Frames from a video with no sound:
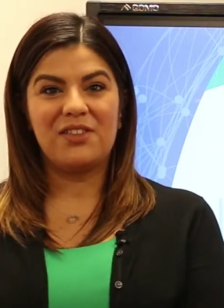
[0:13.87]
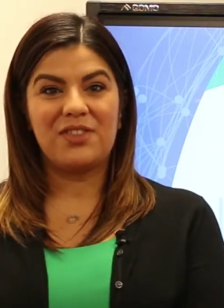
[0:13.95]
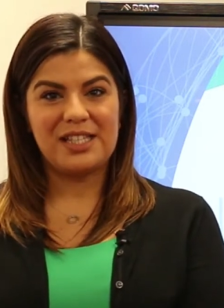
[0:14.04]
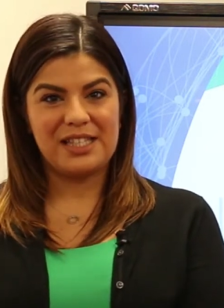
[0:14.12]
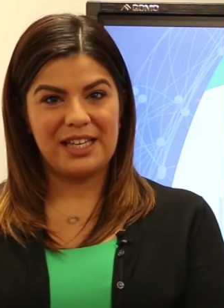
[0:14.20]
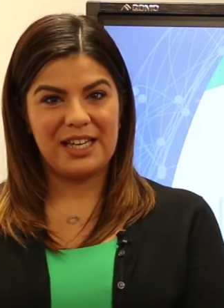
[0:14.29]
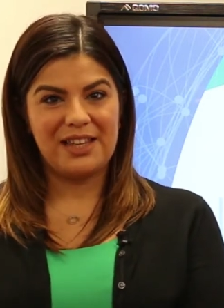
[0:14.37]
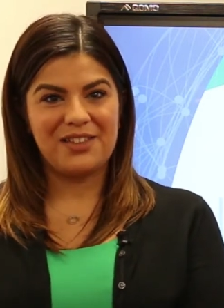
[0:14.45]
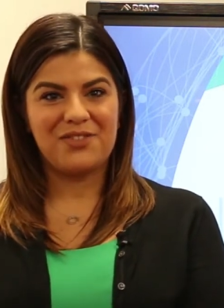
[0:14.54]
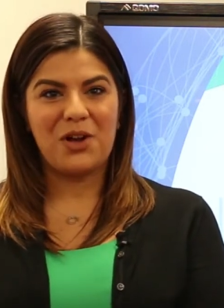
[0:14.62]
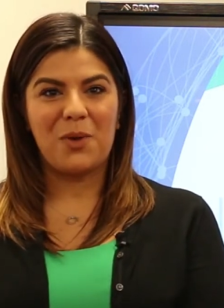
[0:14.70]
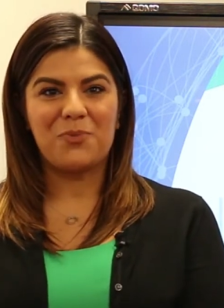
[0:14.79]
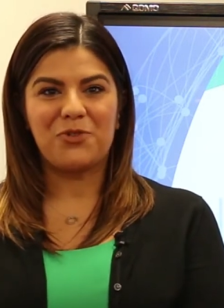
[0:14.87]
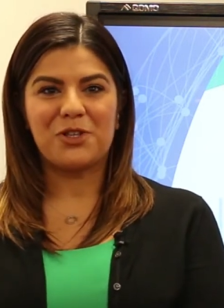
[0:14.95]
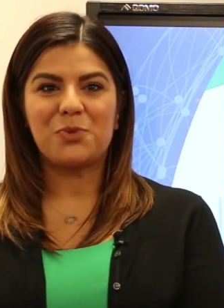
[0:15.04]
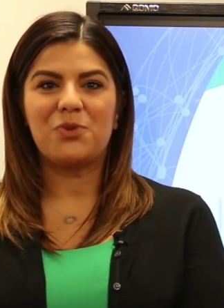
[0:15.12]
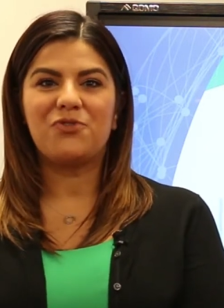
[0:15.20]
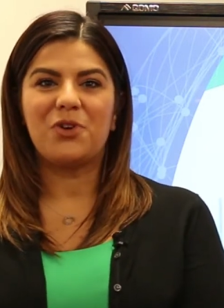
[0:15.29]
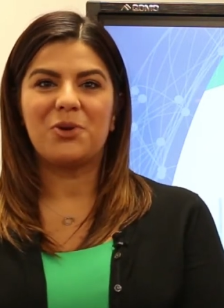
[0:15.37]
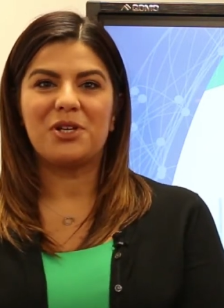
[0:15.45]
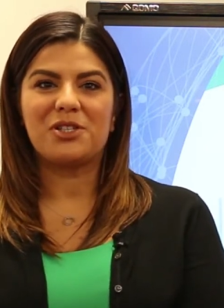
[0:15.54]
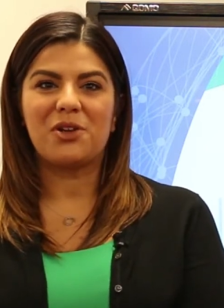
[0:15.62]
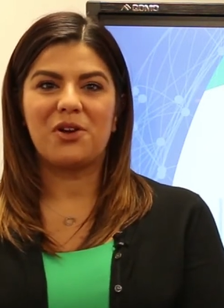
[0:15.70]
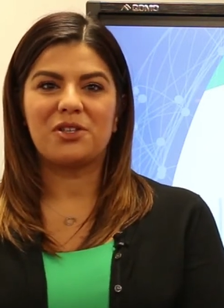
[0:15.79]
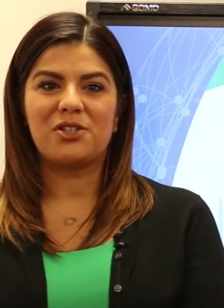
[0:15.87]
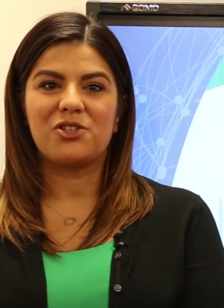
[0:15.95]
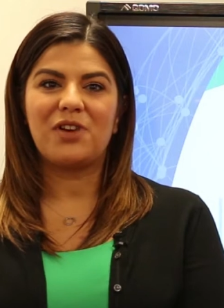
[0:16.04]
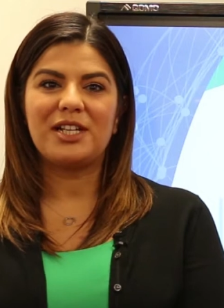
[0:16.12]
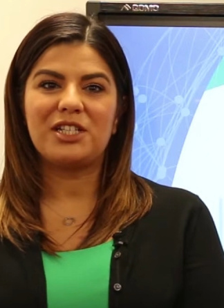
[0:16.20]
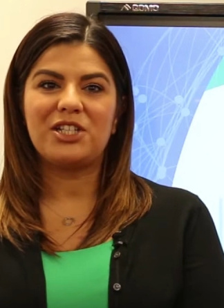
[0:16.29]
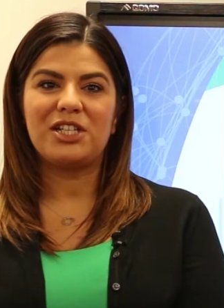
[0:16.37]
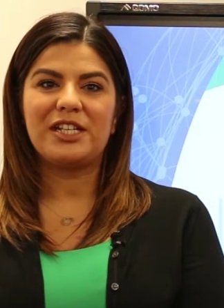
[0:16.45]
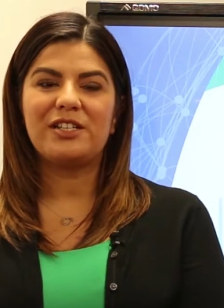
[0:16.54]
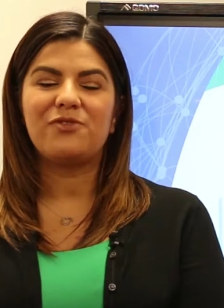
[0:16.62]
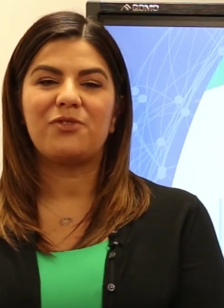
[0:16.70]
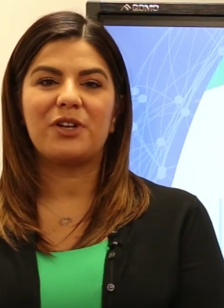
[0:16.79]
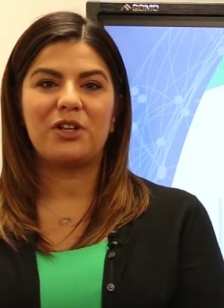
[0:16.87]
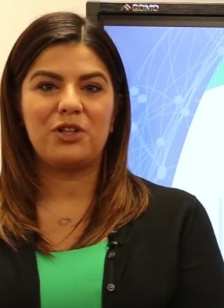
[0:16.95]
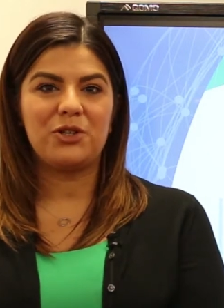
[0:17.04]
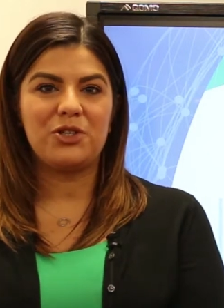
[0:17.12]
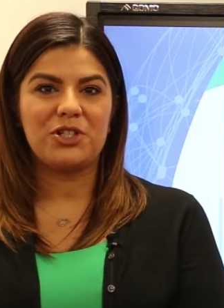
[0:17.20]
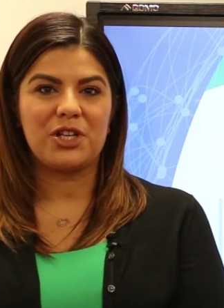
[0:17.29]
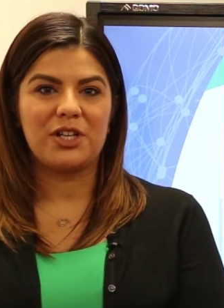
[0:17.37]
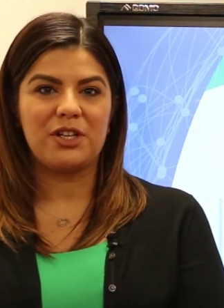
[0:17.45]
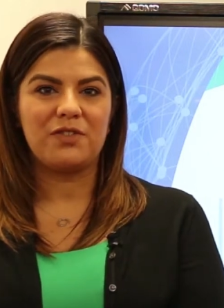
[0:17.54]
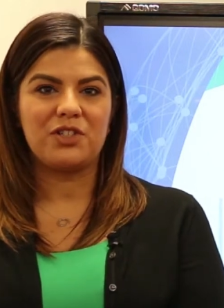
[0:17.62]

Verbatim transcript: This year, the conference will focus on strategies for inclusion